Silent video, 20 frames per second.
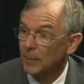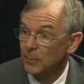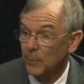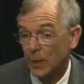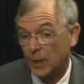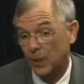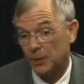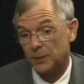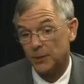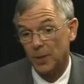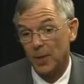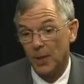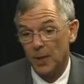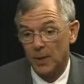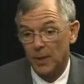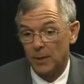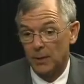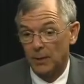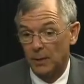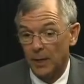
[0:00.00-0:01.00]
Because
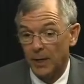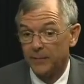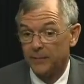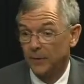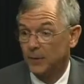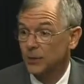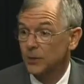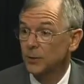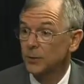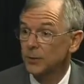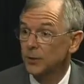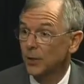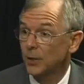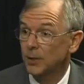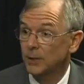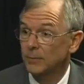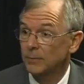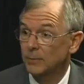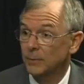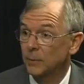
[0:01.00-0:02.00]
the life issues
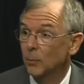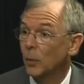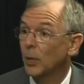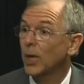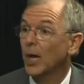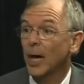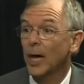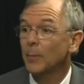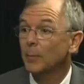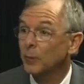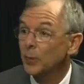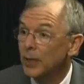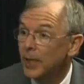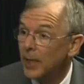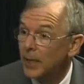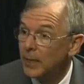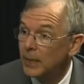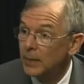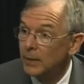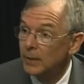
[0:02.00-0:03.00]
they're more
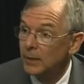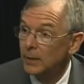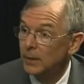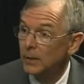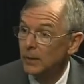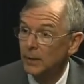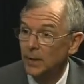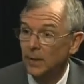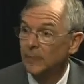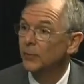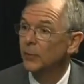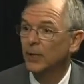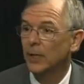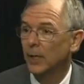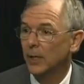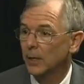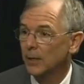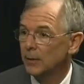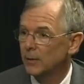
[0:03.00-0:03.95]
complicated every day.